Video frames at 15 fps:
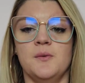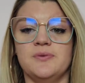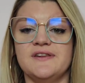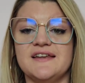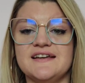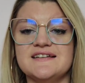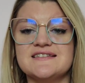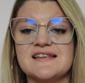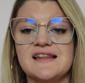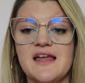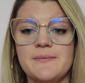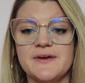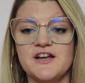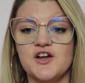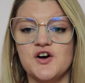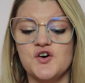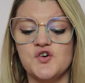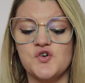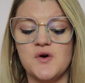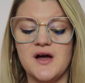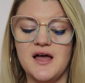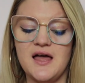please let me
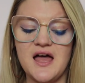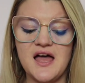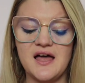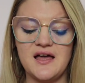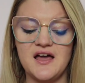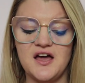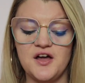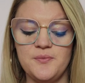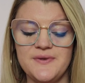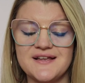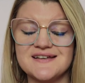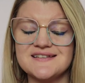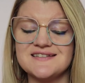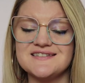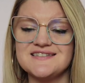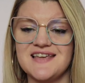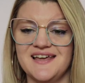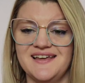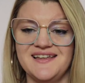know because